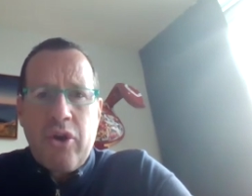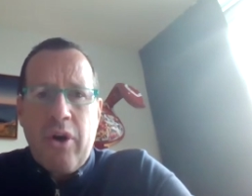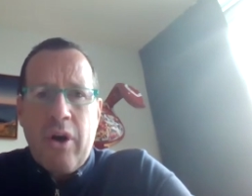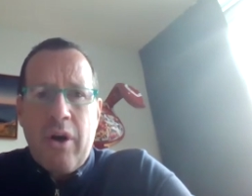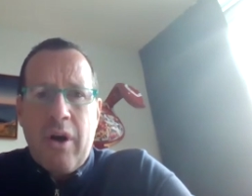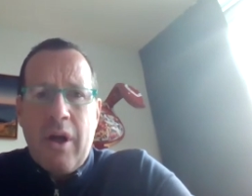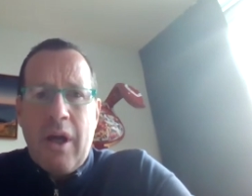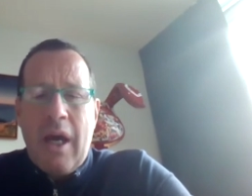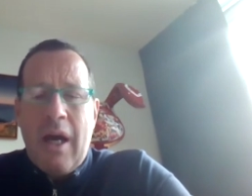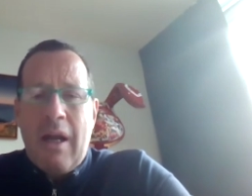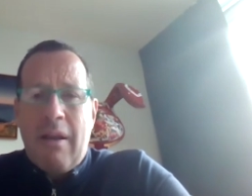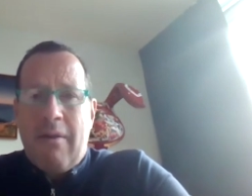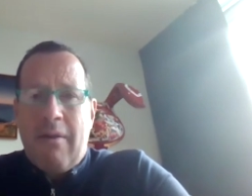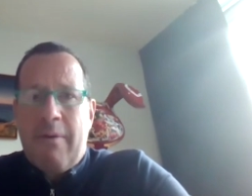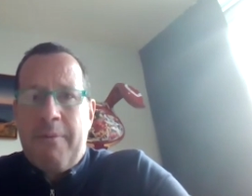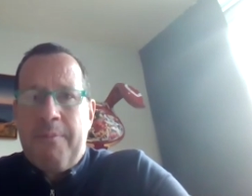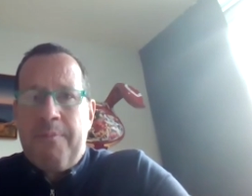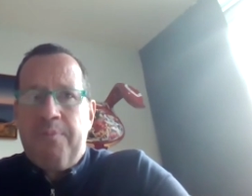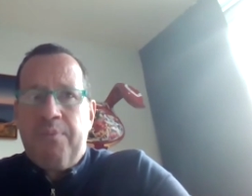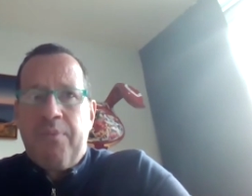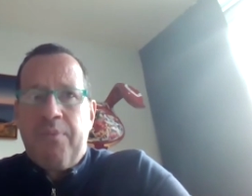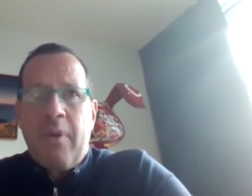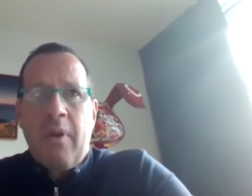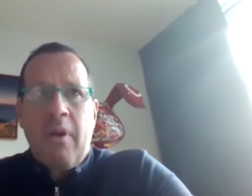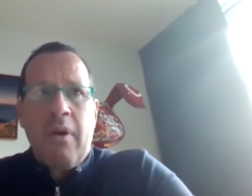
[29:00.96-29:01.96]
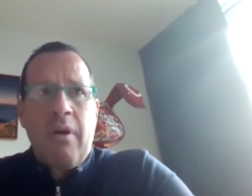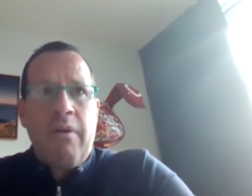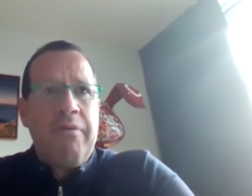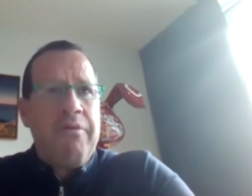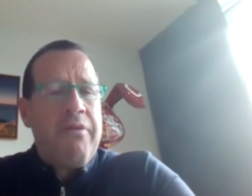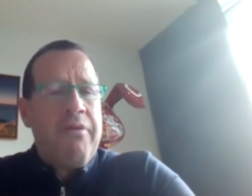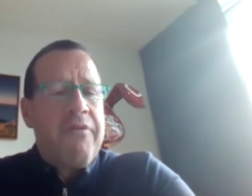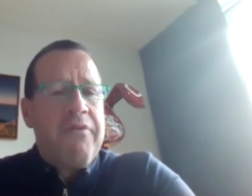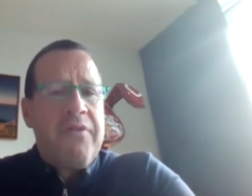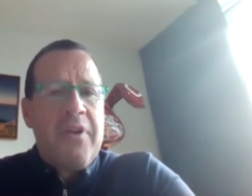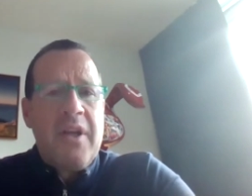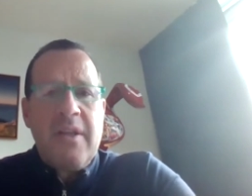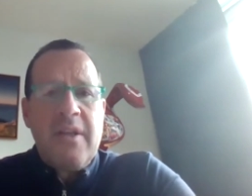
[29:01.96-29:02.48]
you're going to get
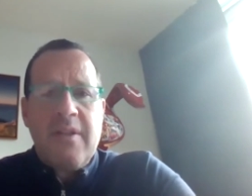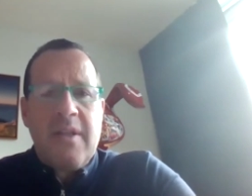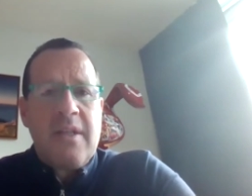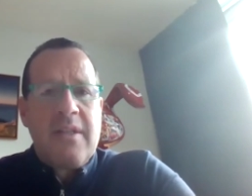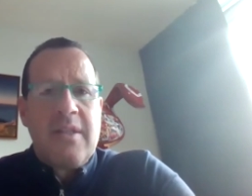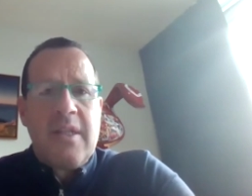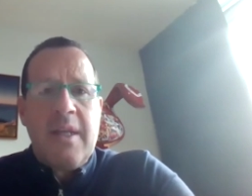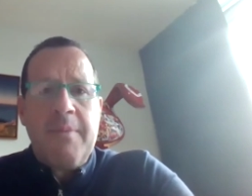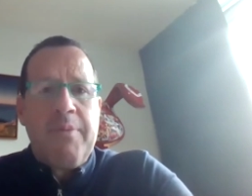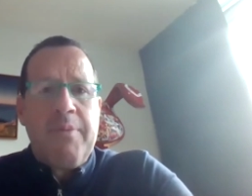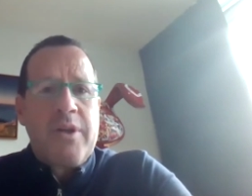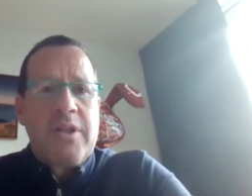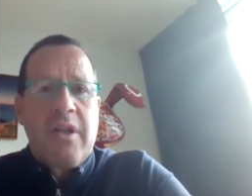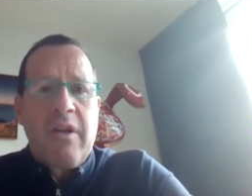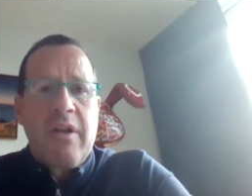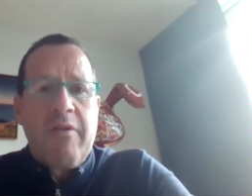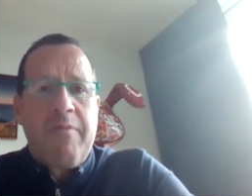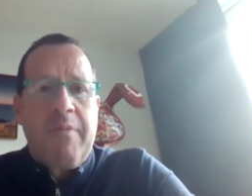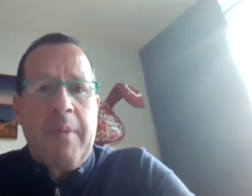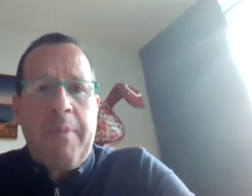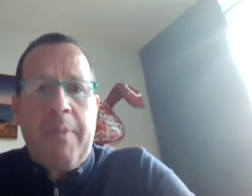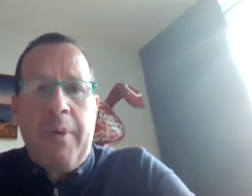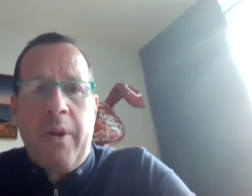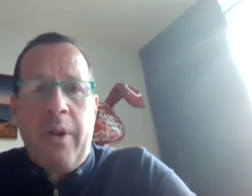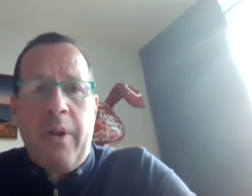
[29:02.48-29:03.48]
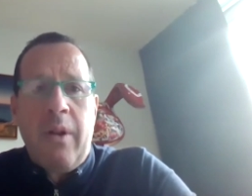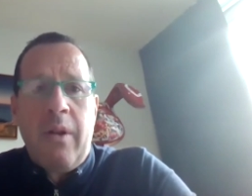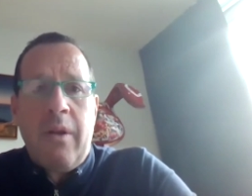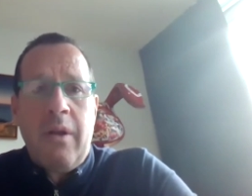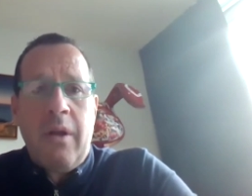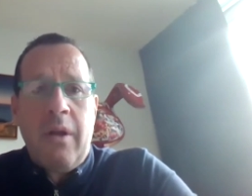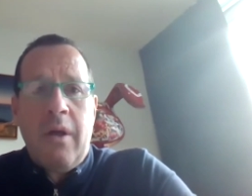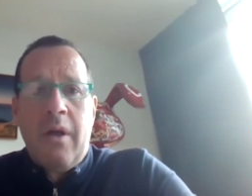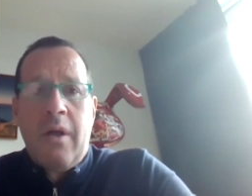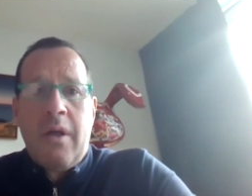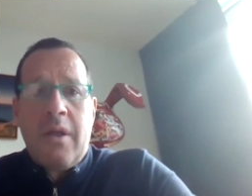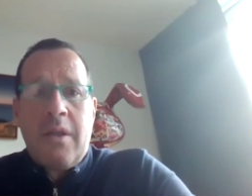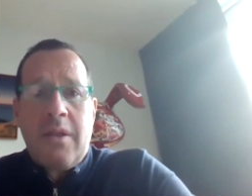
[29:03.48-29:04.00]
50, 60% of
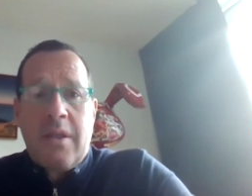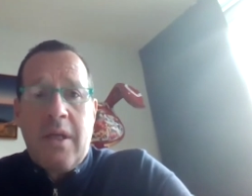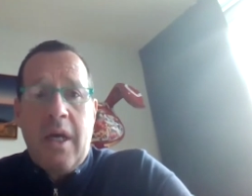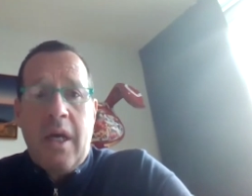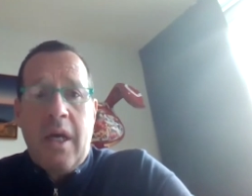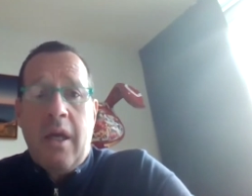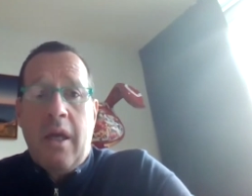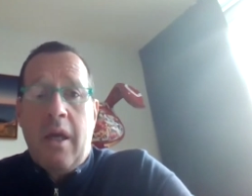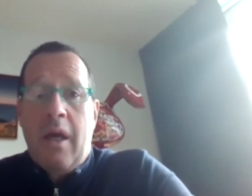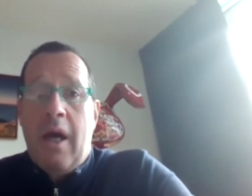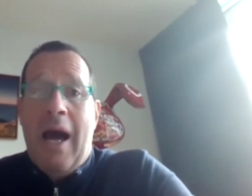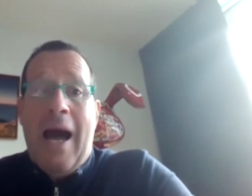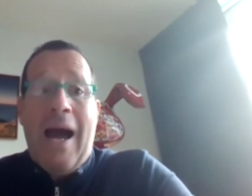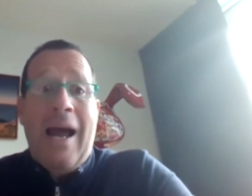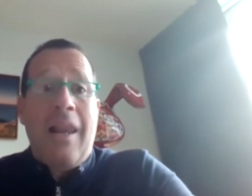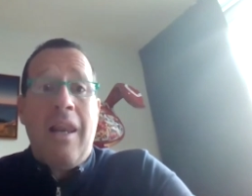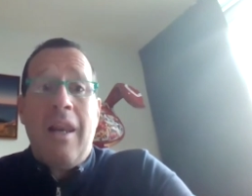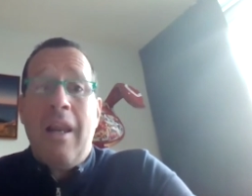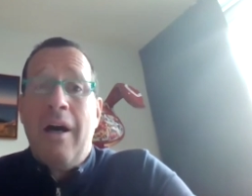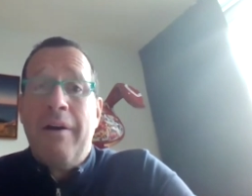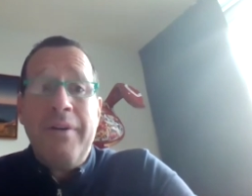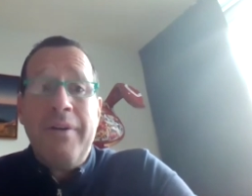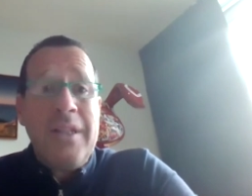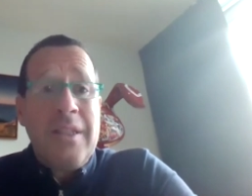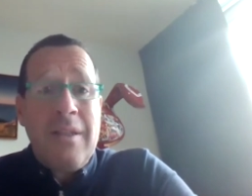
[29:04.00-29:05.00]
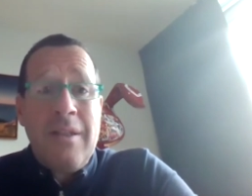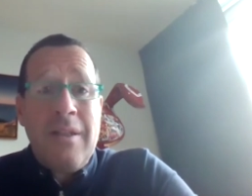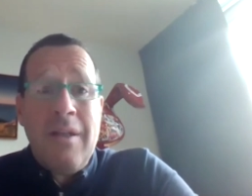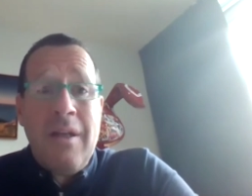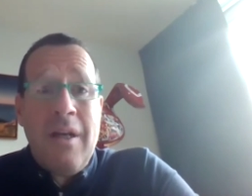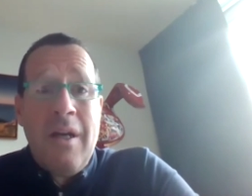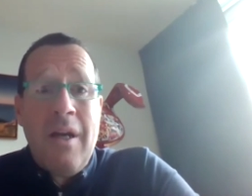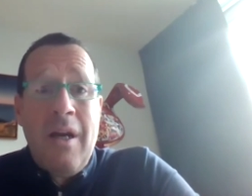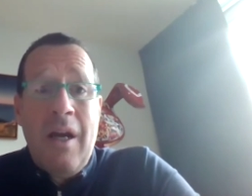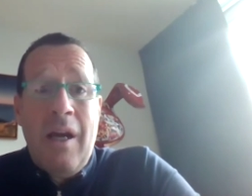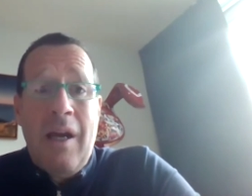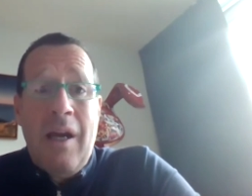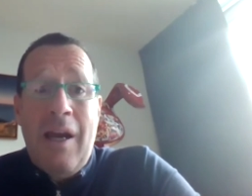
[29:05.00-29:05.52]
people saying, I love it,
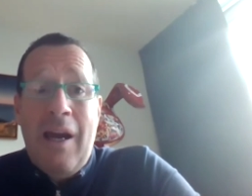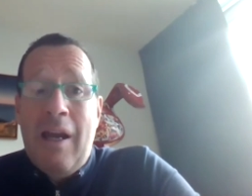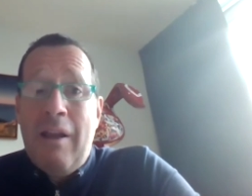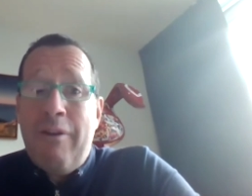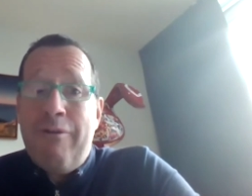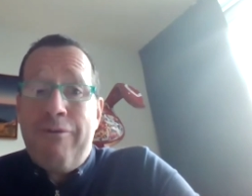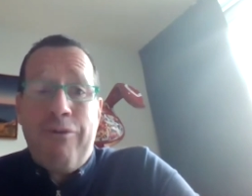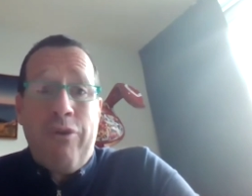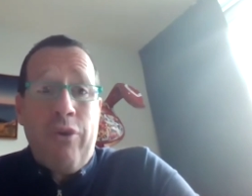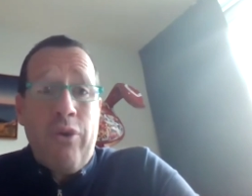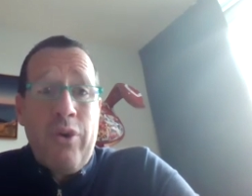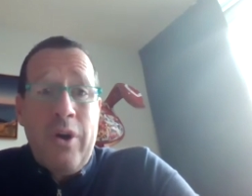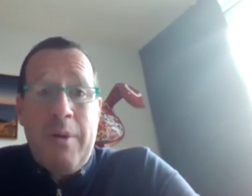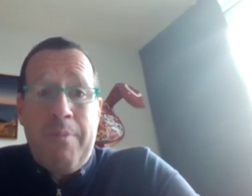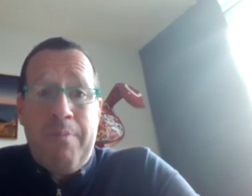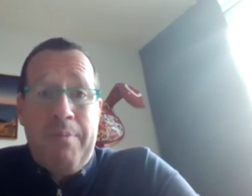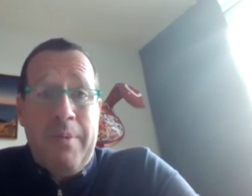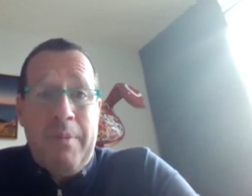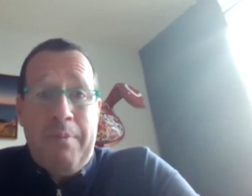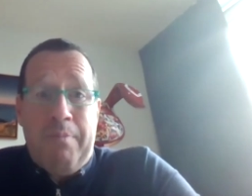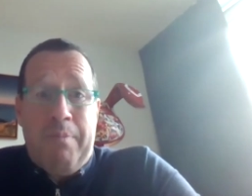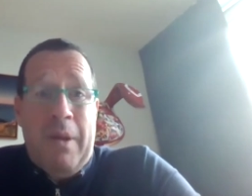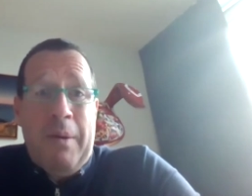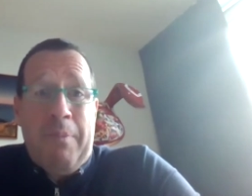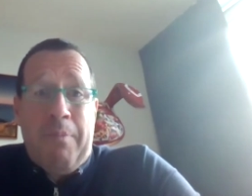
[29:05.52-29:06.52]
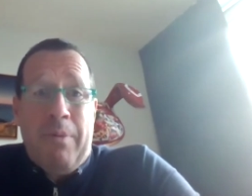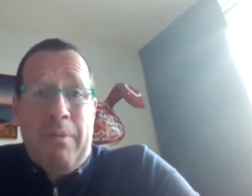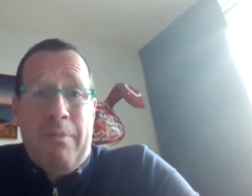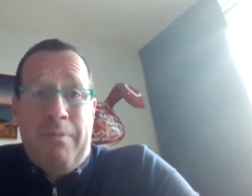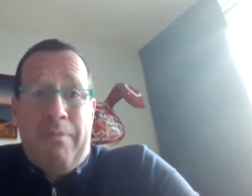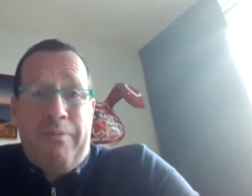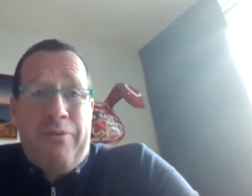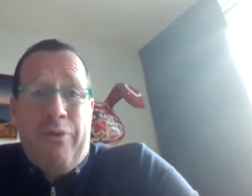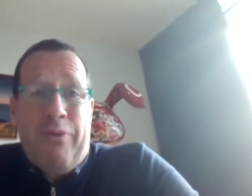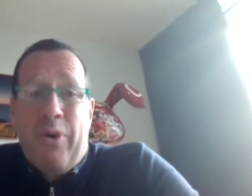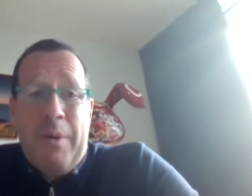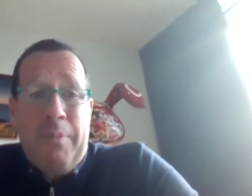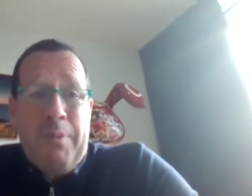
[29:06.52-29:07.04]
and 40,
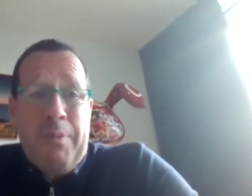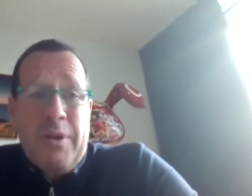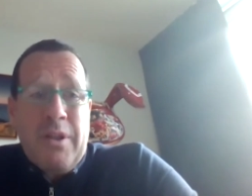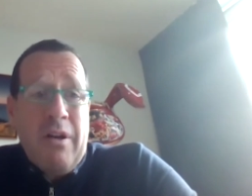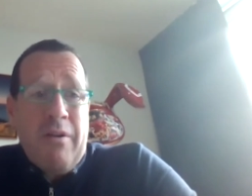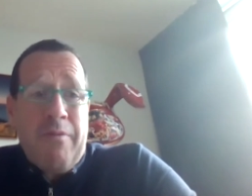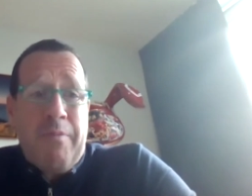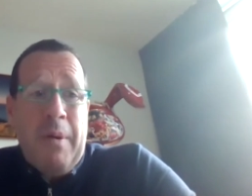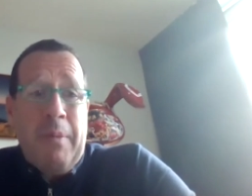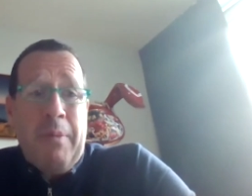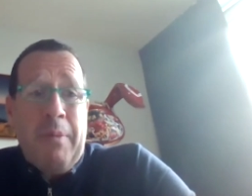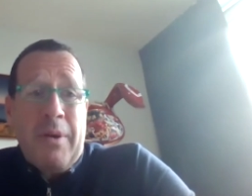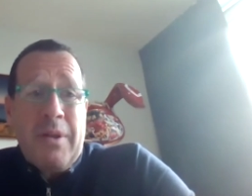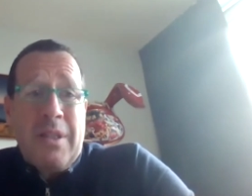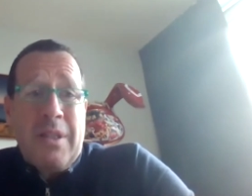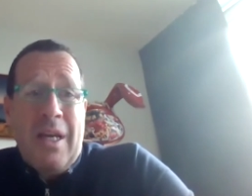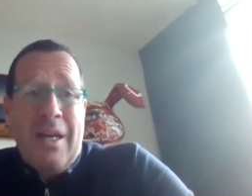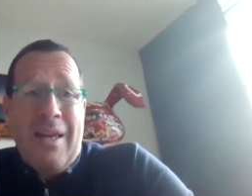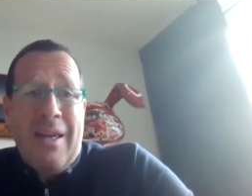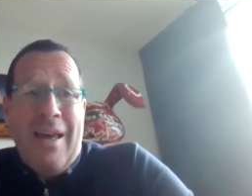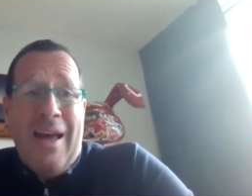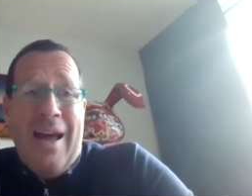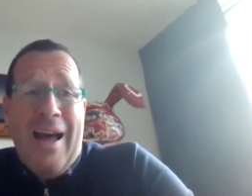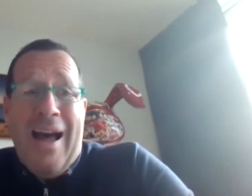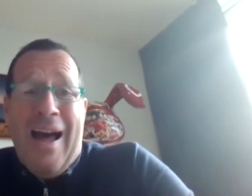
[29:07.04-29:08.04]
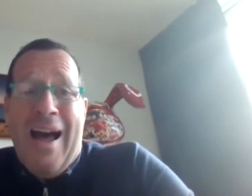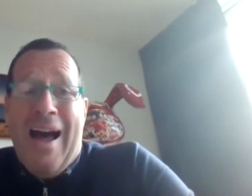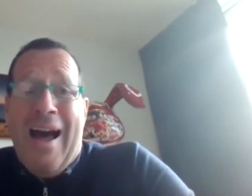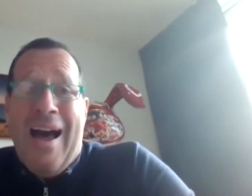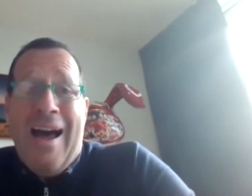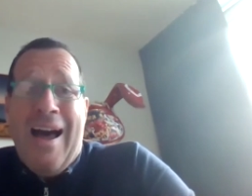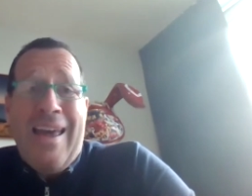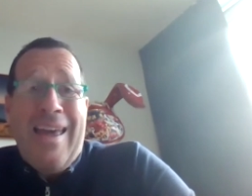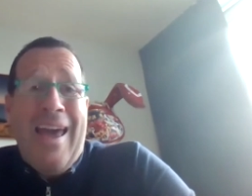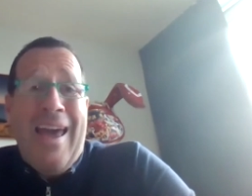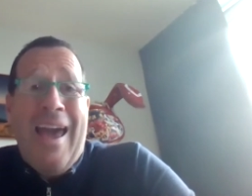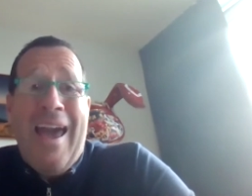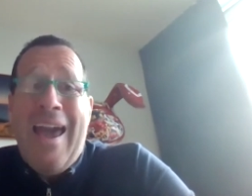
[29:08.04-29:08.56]
percent of people saying,
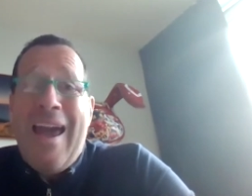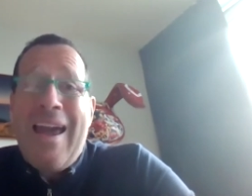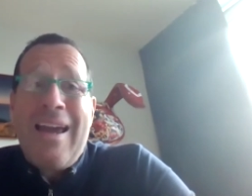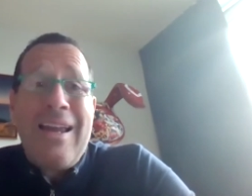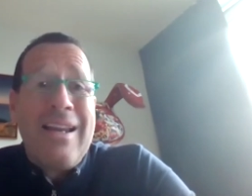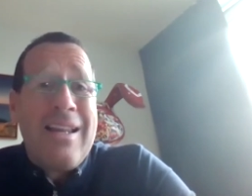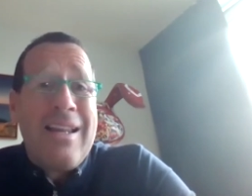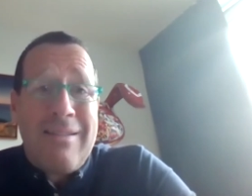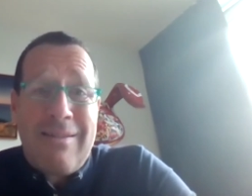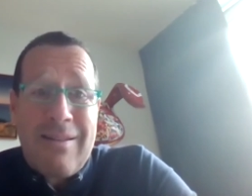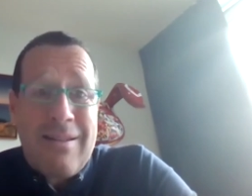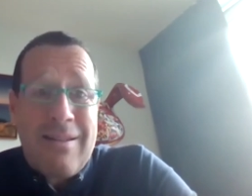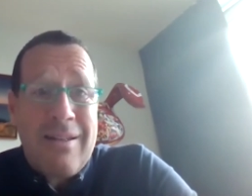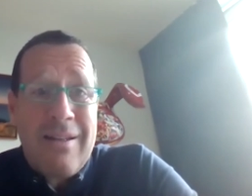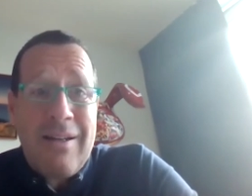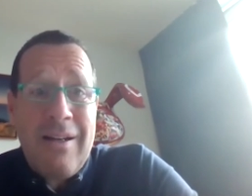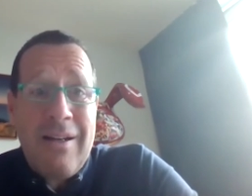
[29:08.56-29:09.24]
I hate it.